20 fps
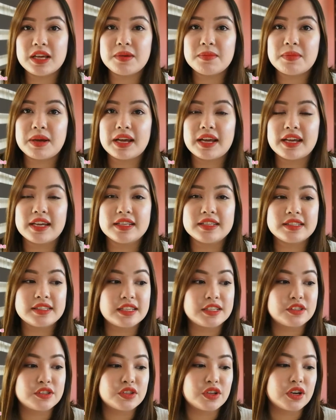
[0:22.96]
my
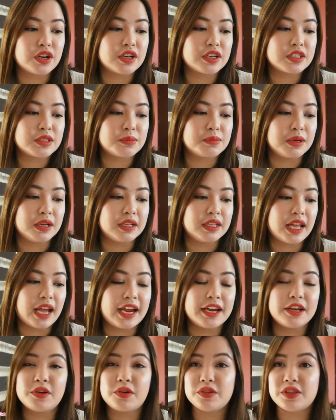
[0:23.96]
sister's, but I
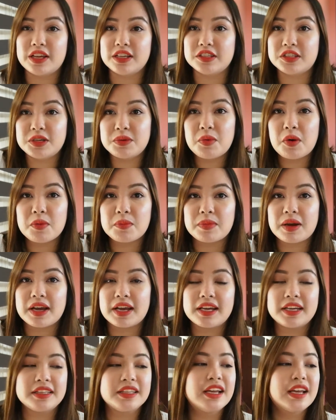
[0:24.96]
know that she won't
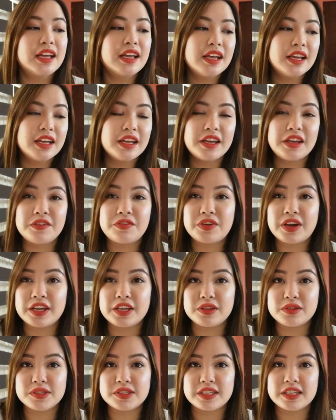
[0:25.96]
mind if I
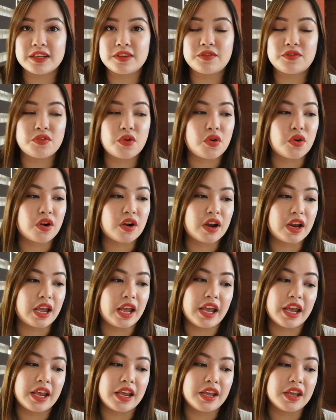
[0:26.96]
use it for
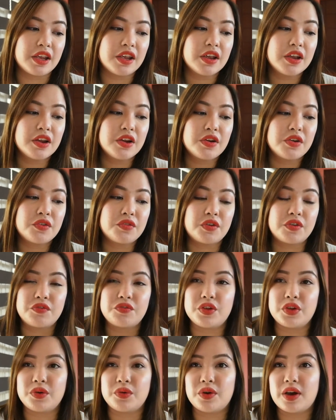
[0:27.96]
a
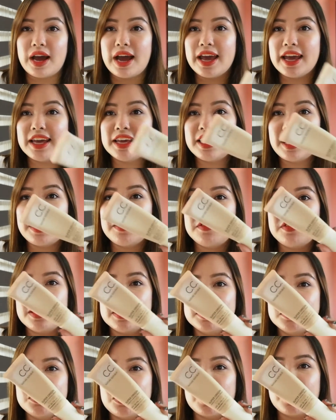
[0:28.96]
review. I gave
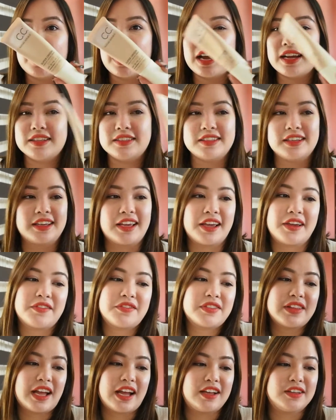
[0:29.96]
this to her as a
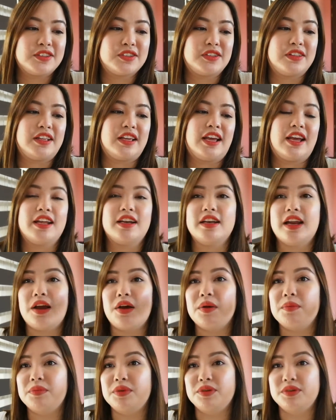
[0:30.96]
gift actually, and now
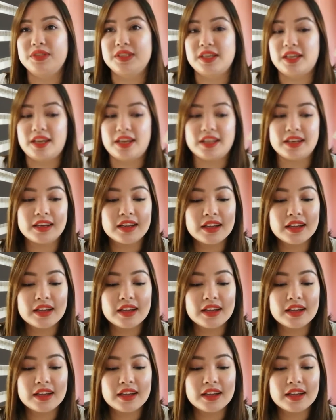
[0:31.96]
I'm using it